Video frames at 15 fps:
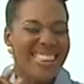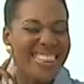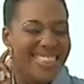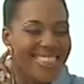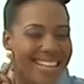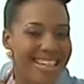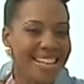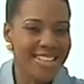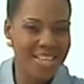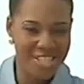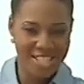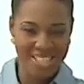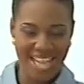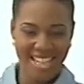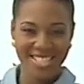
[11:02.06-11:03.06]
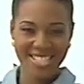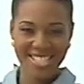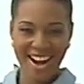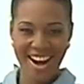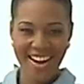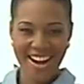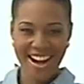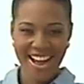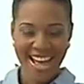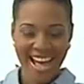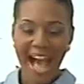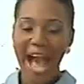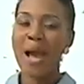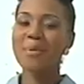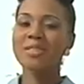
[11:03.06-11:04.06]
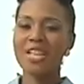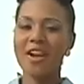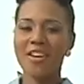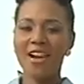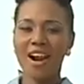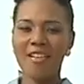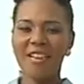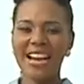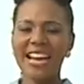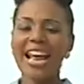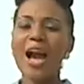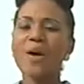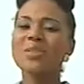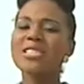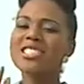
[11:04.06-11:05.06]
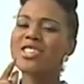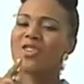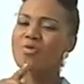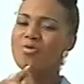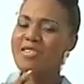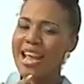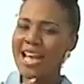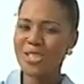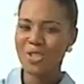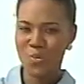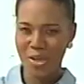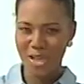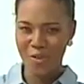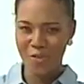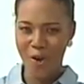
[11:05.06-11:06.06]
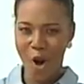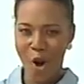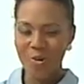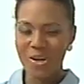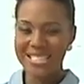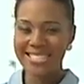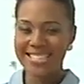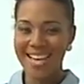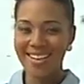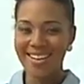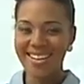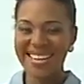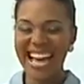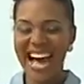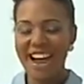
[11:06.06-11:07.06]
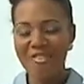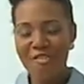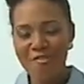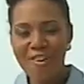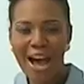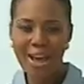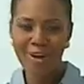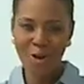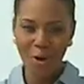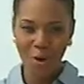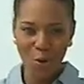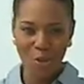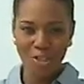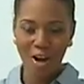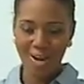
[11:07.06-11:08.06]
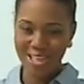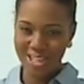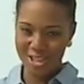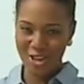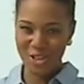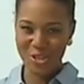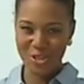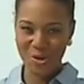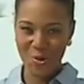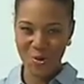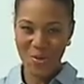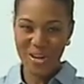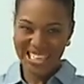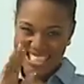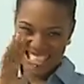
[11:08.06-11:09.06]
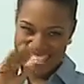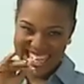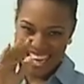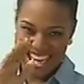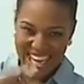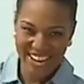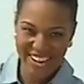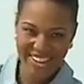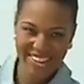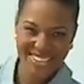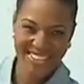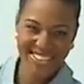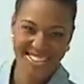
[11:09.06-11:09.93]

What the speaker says: the Digicel star? I'm Terry Carroll, and I will see you next week for our second and final close audition show. Take care.